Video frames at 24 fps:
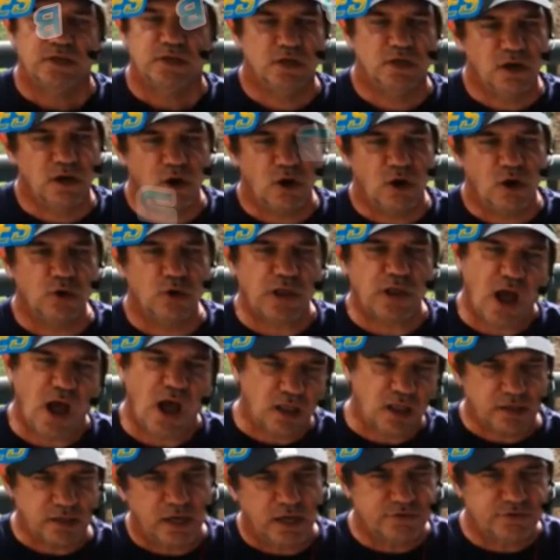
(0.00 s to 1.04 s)
Well,
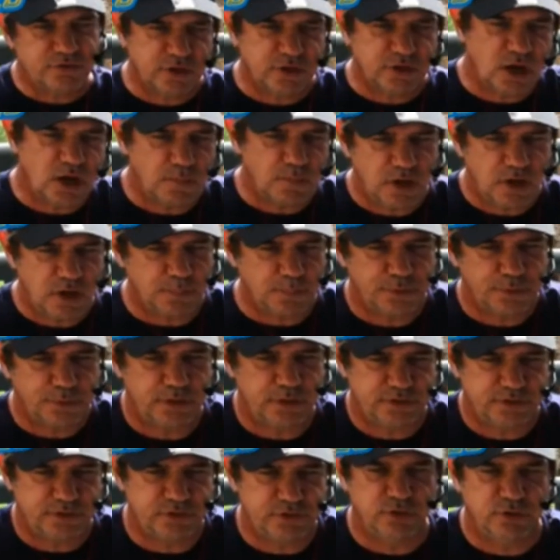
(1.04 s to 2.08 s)
you know, the
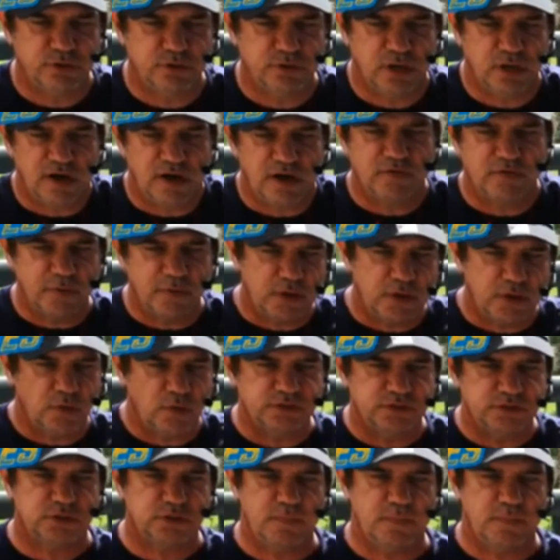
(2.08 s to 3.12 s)
holidays are coming up pretty
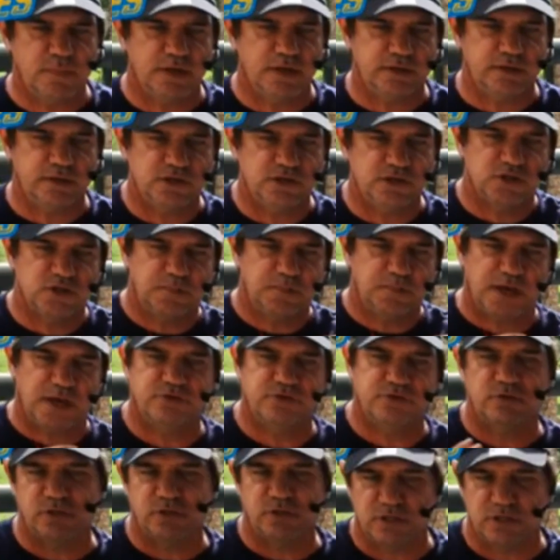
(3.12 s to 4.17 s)
soon, and everybody wants to
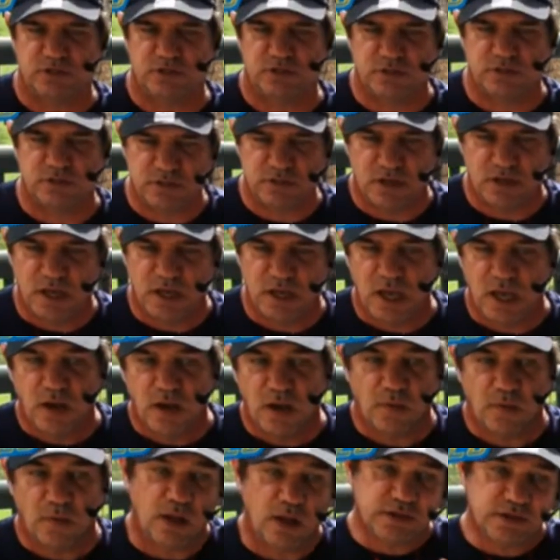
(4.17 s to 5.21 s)
make these special
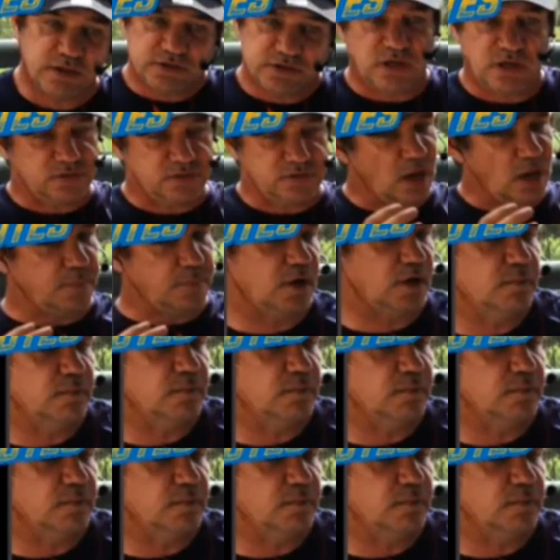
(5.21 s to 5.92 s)
dishes. Well,